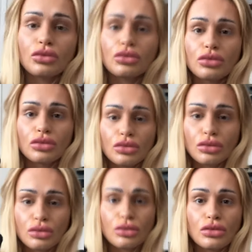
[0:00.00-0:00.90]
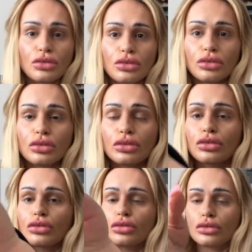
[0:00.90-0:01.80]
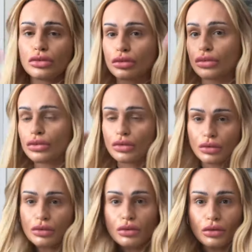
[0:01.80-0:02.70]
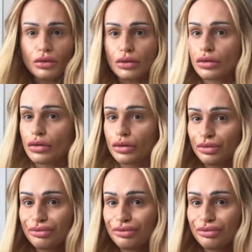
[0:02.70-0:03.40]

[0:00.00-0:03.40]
[no speech]